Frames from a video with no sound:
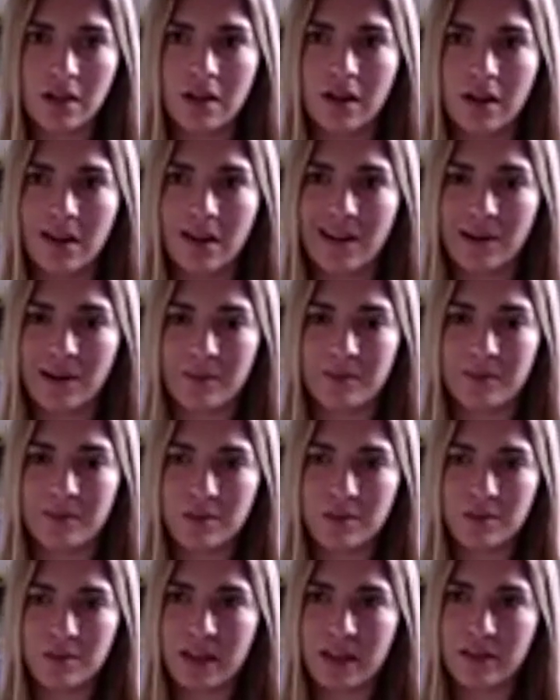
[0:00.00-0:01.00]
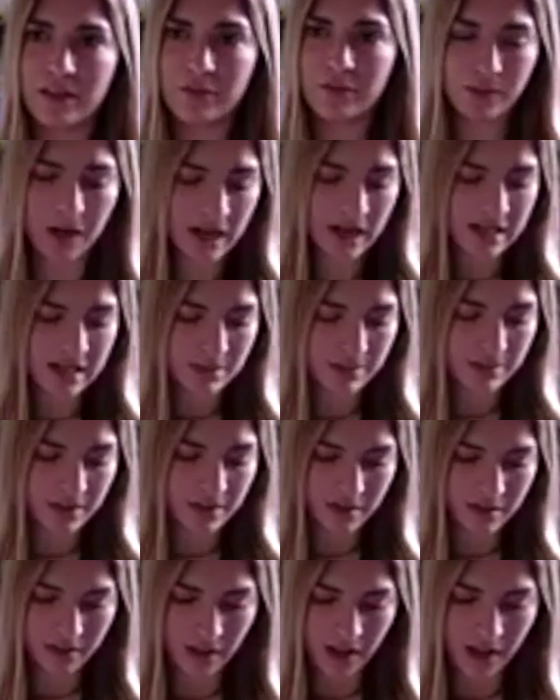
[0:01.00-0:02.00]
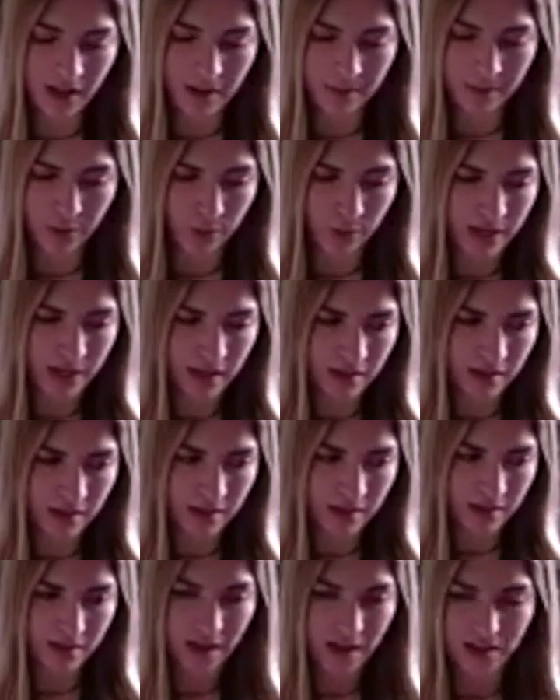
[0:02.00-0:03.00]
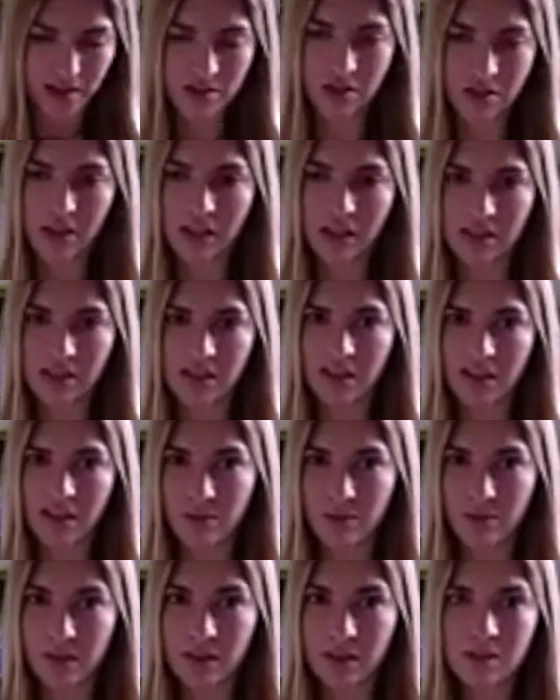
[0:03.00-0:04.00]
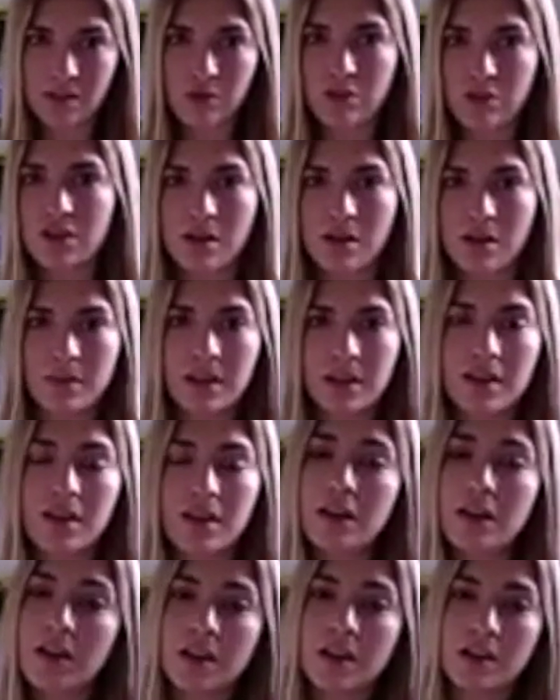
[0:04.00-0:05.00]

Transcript: The platform has been created actually as a real social media.